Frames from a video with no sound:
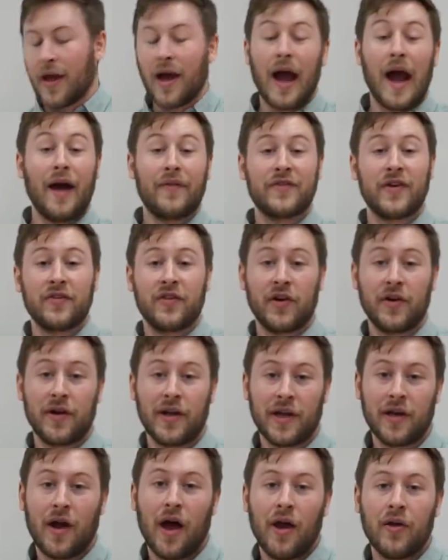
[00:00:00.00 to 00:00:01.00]
After turning
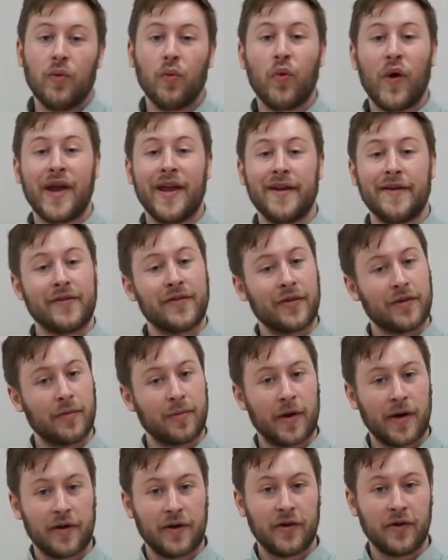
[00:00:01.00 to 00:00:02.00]
it on, wait until the
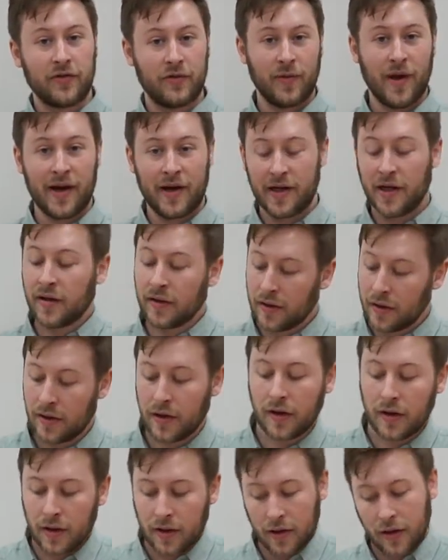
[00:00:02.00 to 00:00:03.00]
printer is ready.
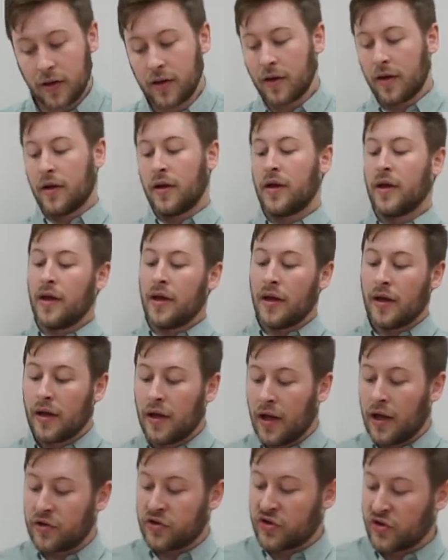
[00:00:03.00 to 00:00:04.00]

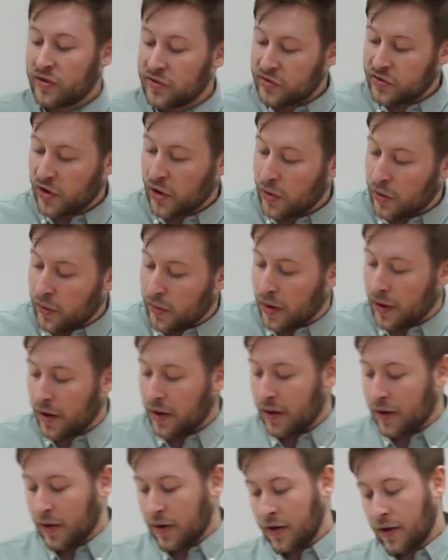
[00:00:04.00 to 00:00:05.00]
It should show
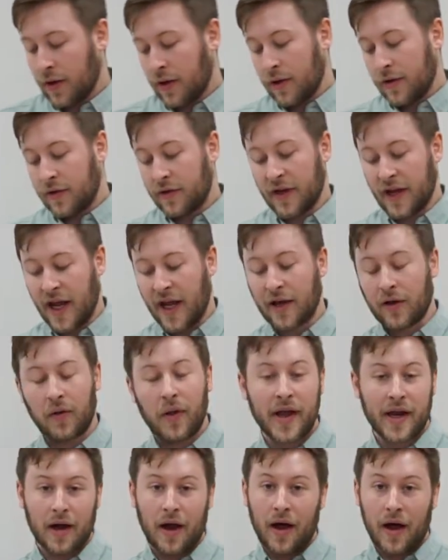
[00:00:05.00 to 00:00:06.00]
the ink
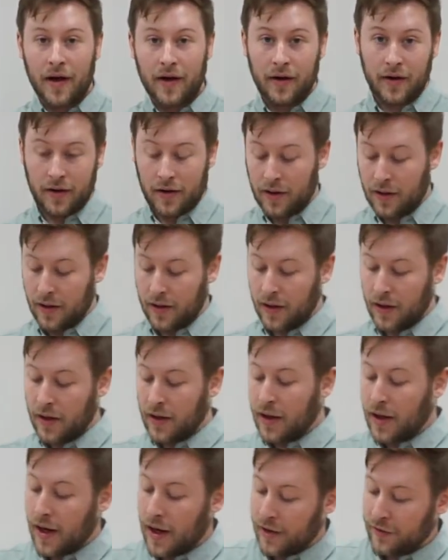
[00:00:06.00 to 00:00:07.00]
light on
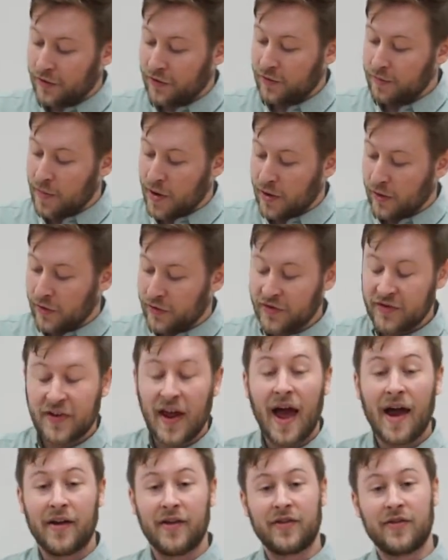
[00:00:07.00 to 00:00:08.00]
and this middle
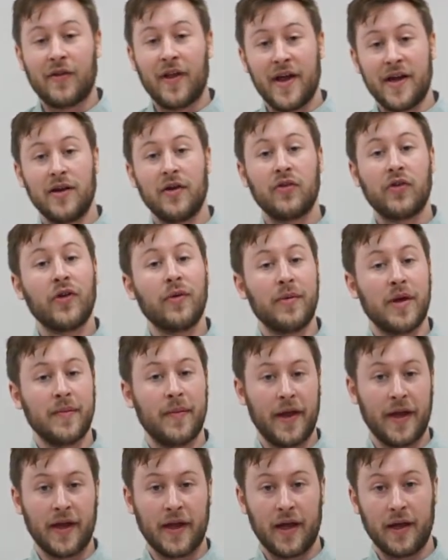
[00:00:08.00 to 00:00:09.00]
status light should be
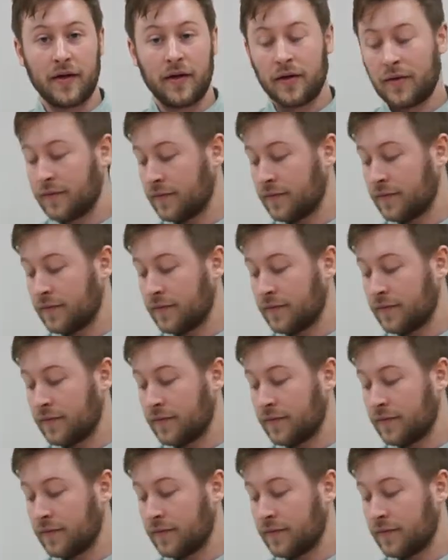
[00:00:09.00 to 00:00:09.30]
blinking.